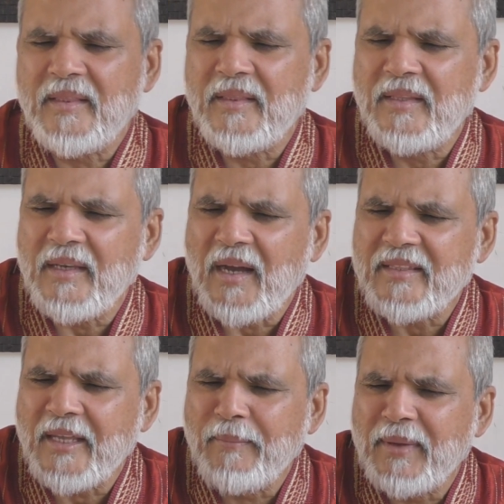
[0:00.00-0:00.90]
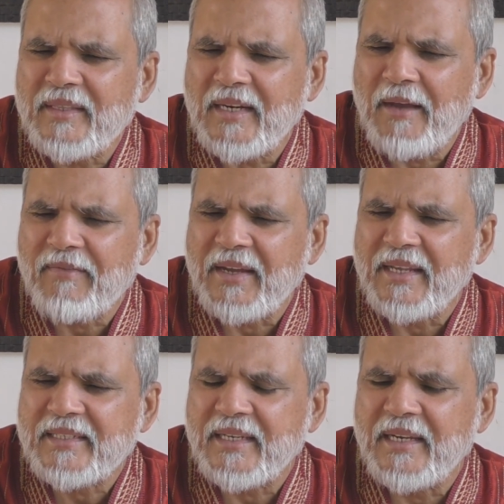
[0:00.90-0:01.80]
The other method of
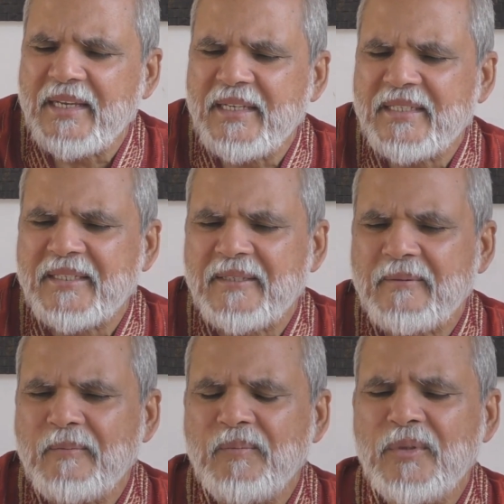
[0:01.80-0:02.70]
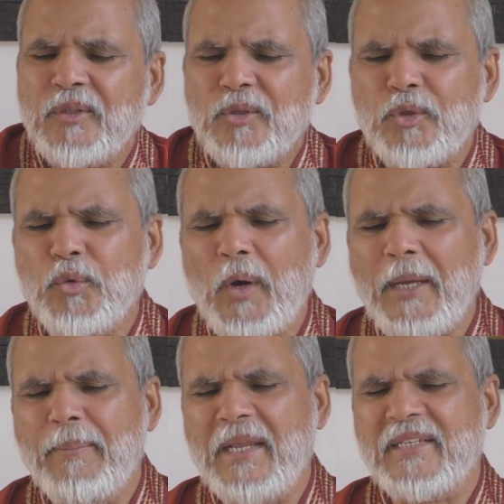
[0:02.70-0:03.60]
connection is through
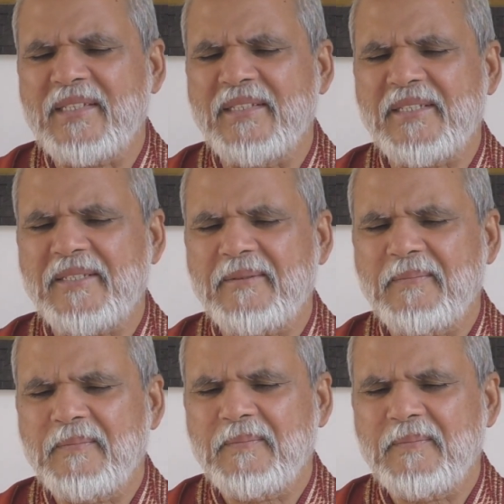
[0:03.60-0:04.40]
vibrations.